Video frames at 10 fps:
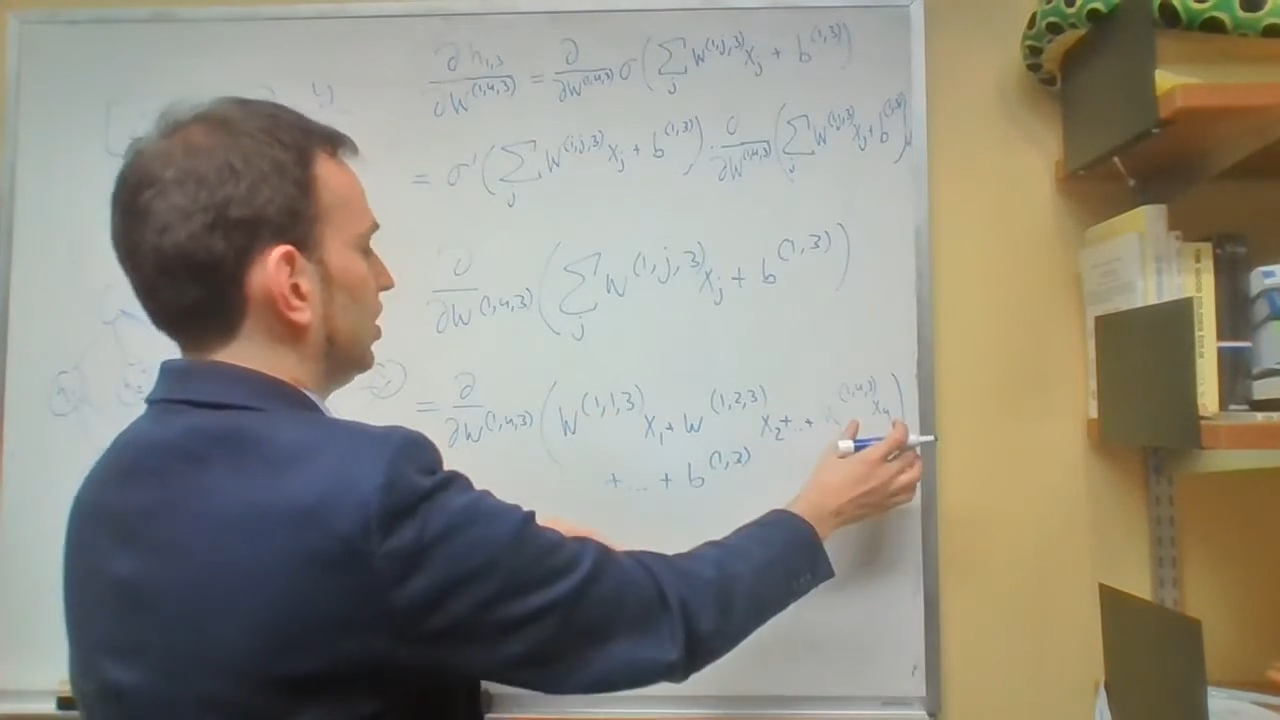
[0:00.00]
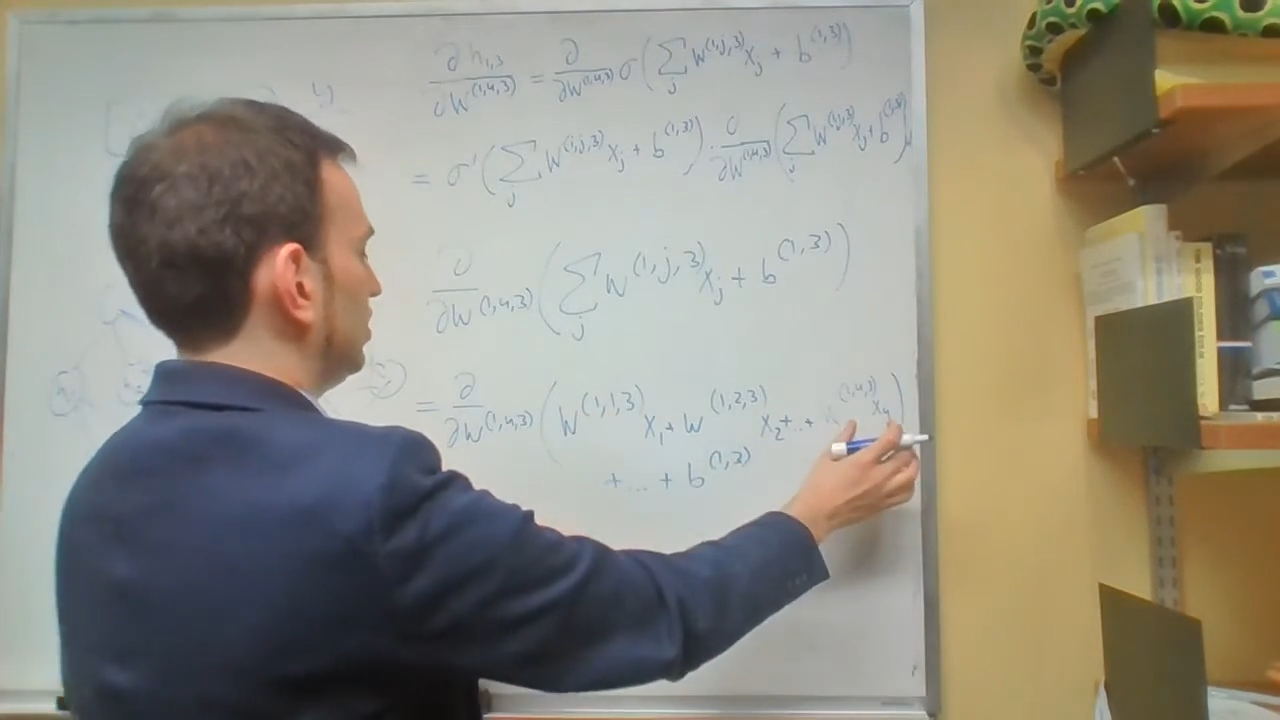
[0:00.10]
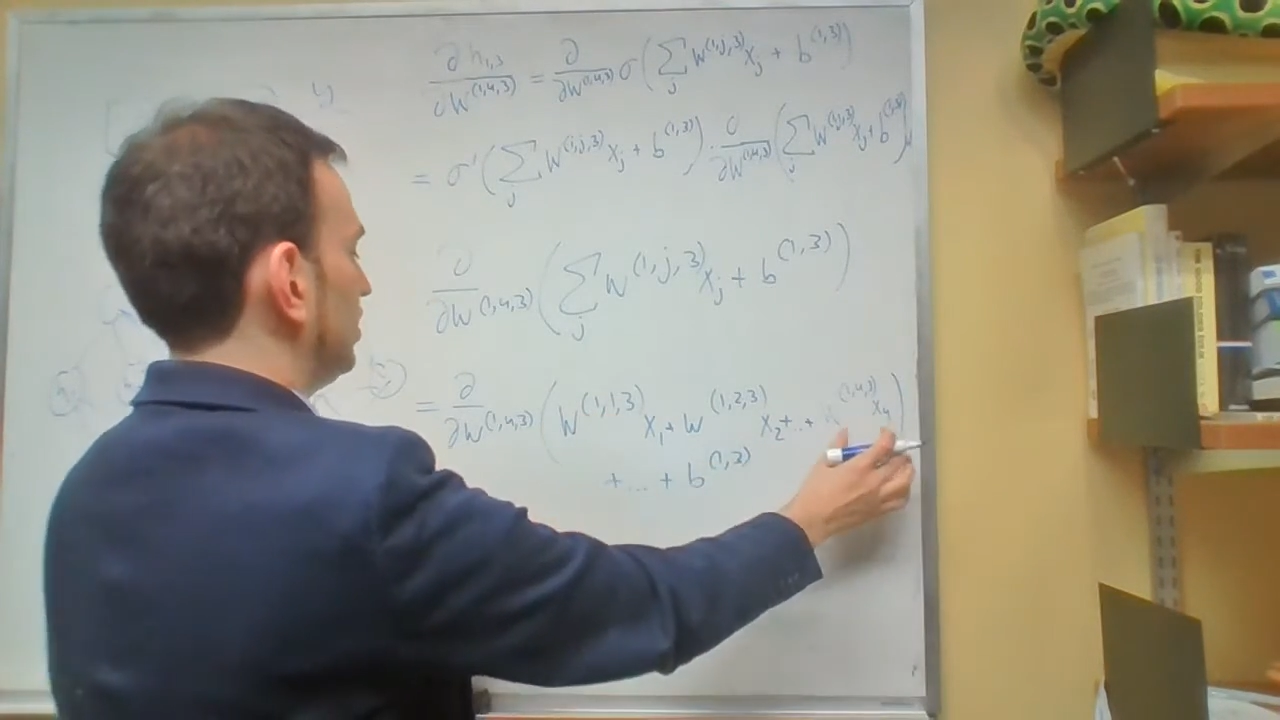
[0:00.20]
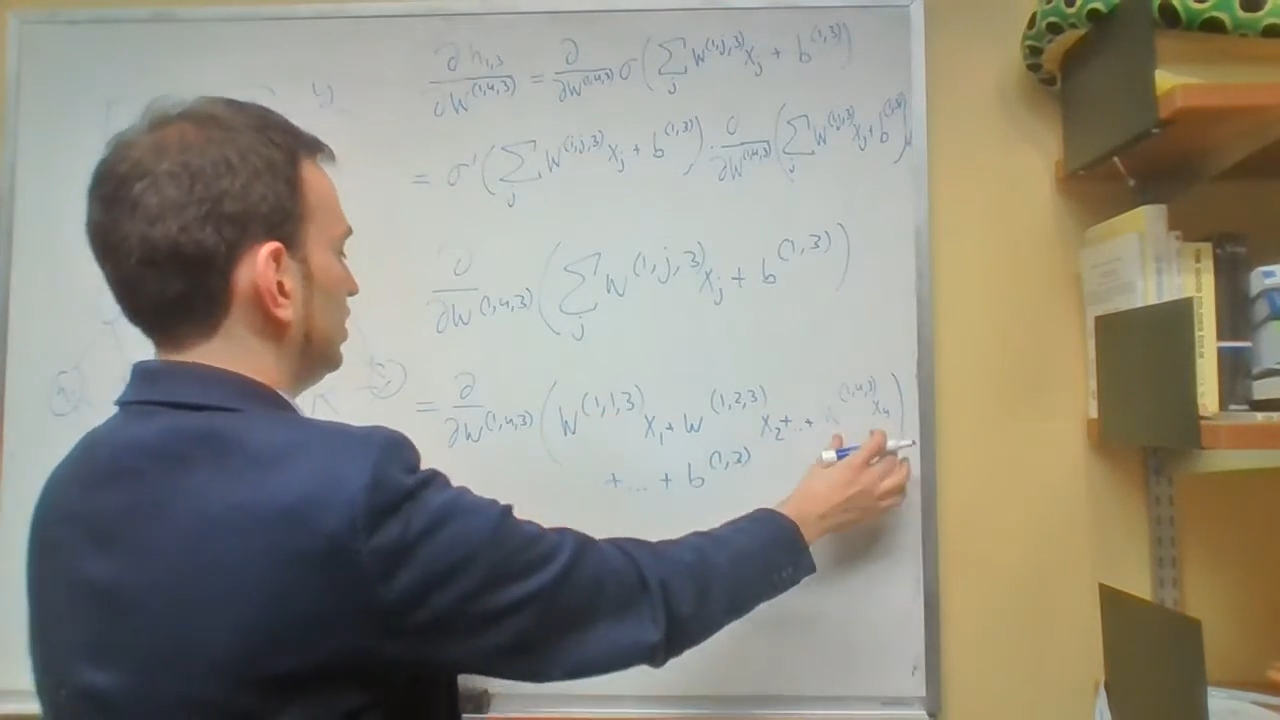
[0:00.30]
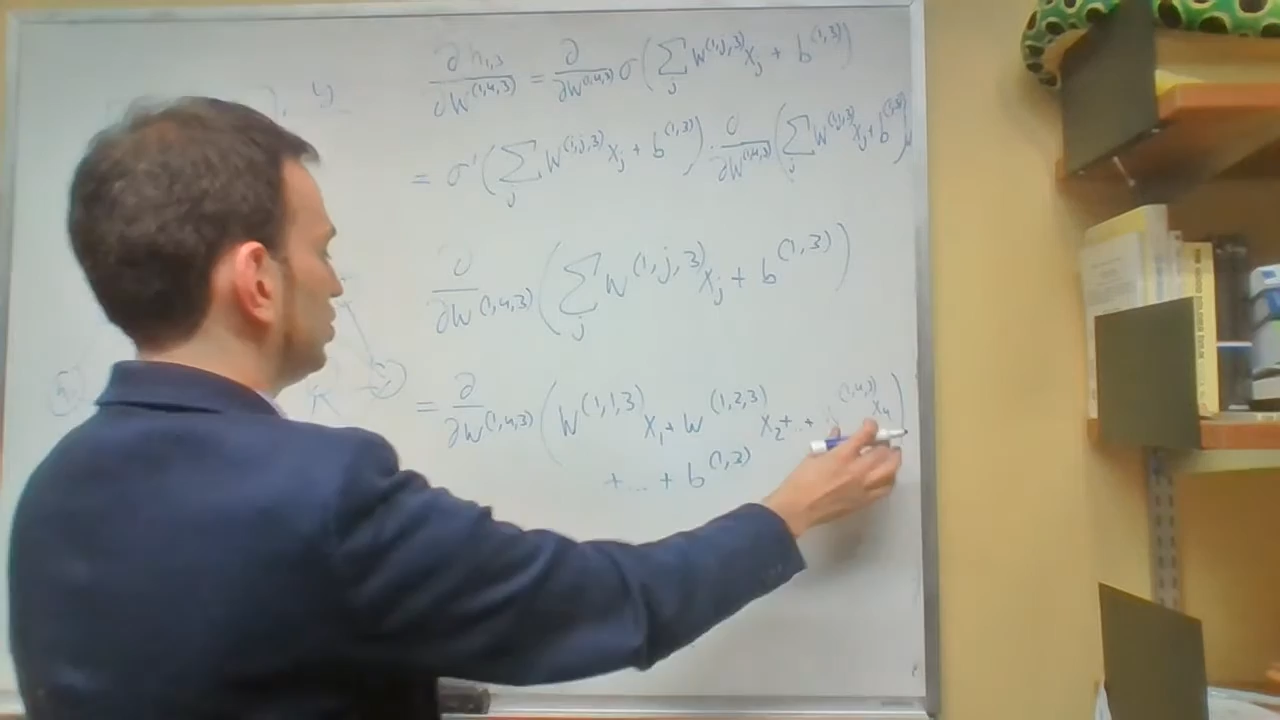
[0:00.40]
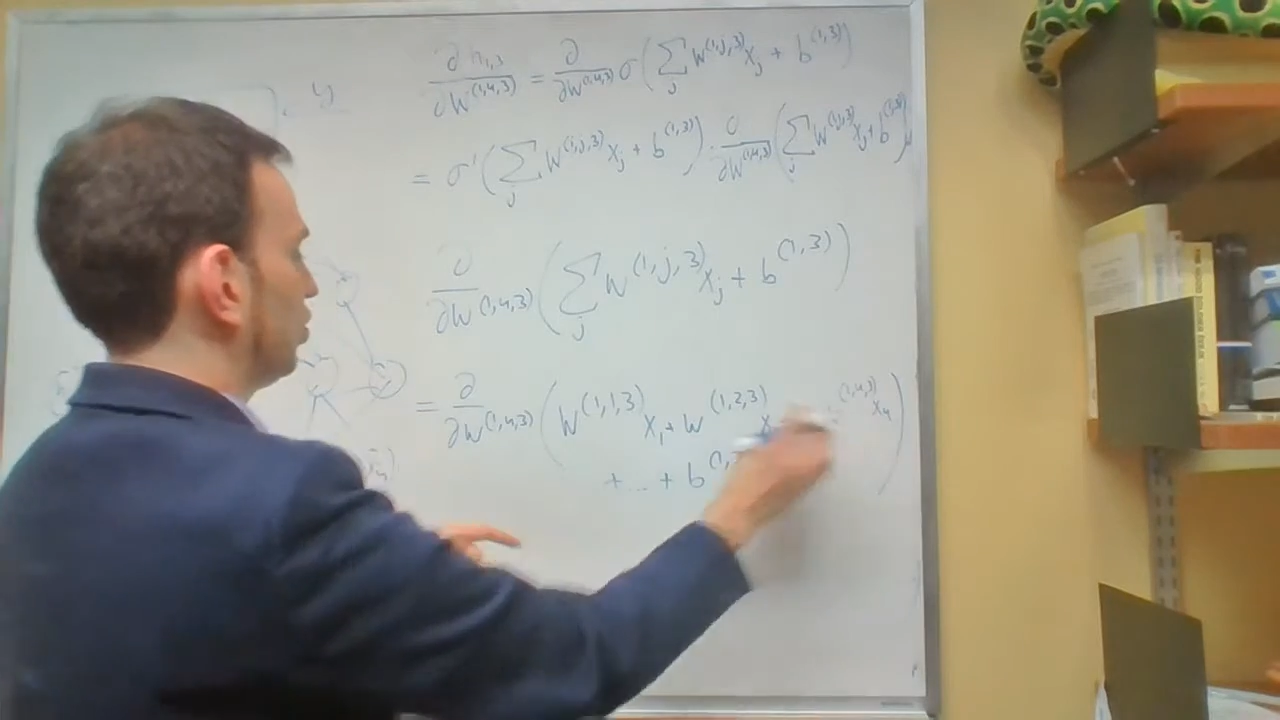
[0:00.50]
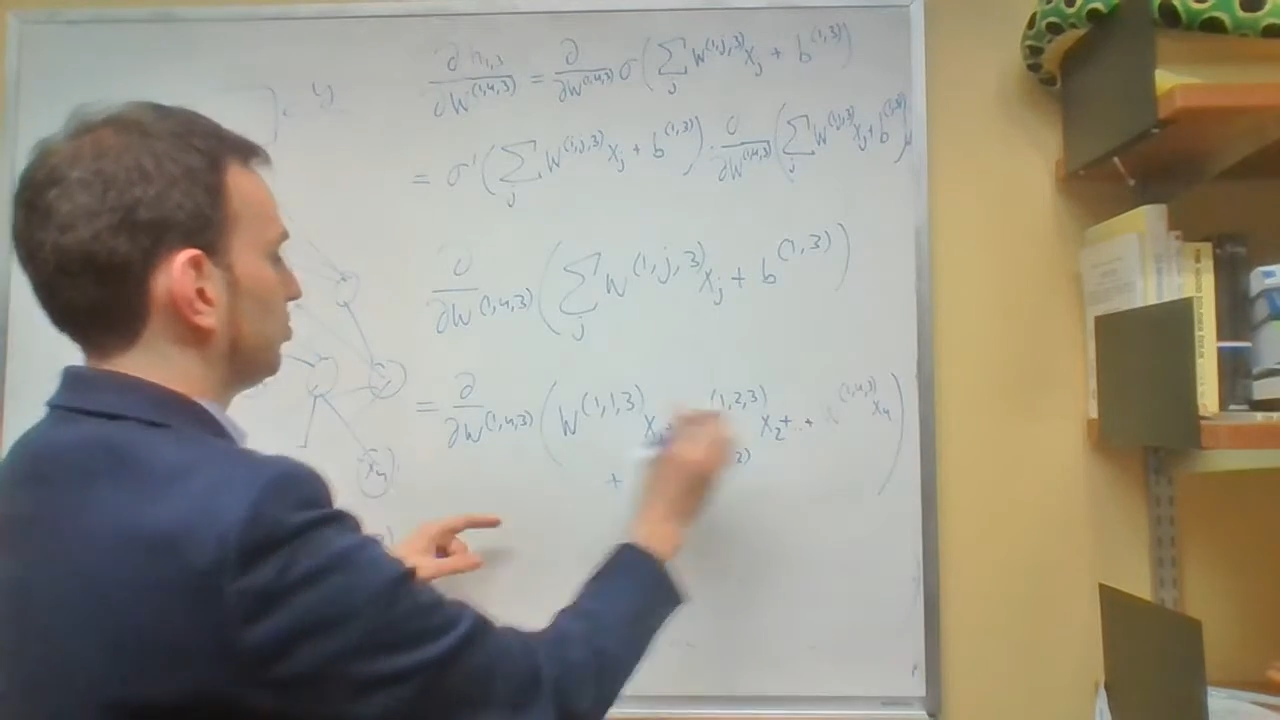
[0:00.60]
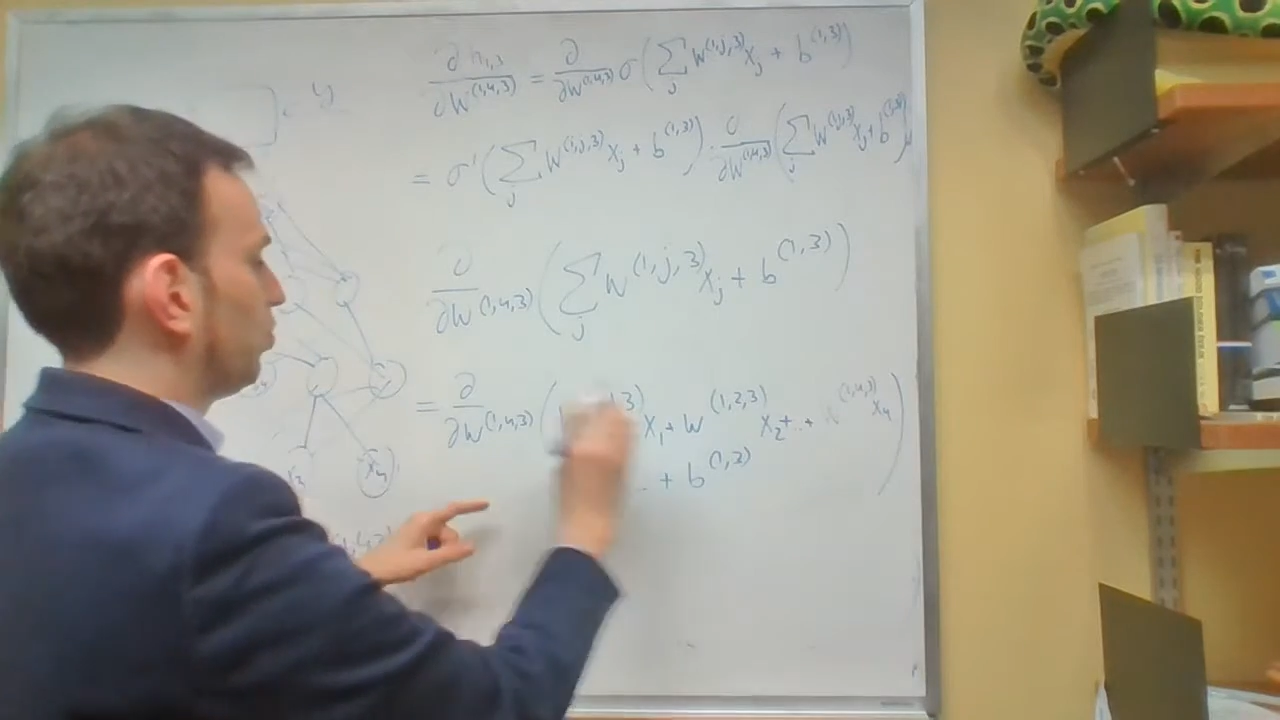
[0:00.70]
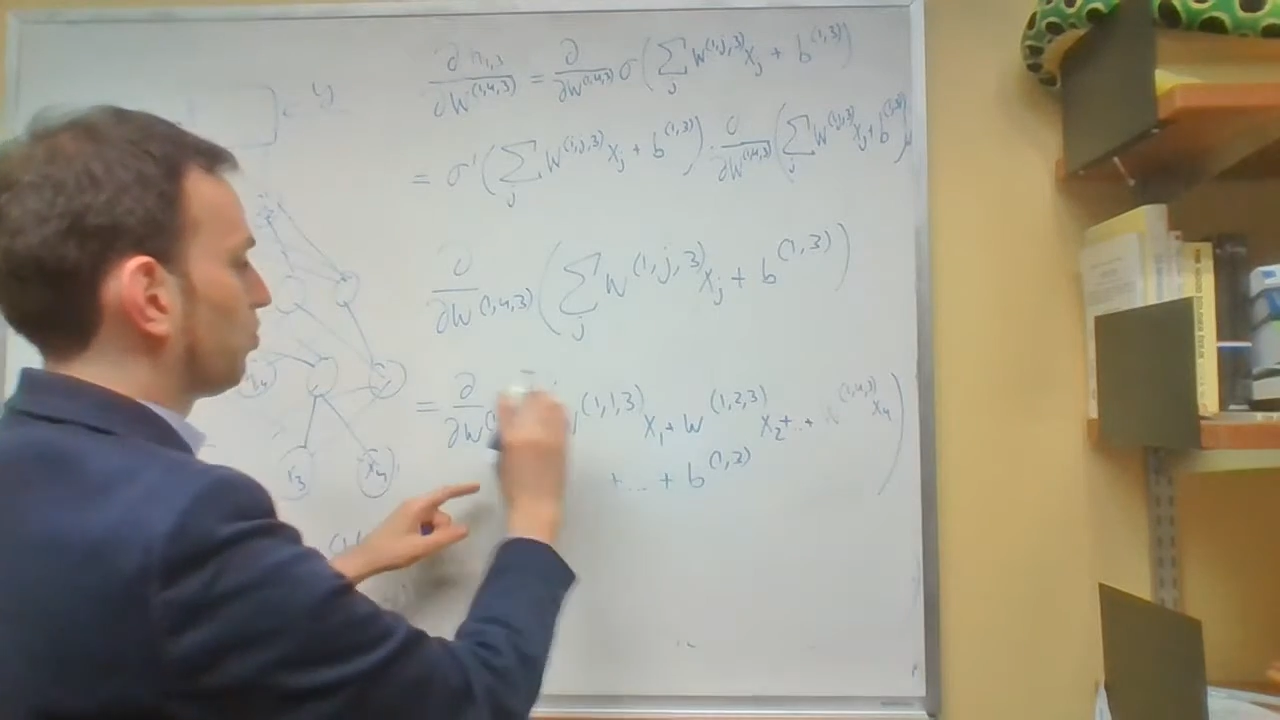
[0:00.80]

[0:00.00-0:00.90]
this term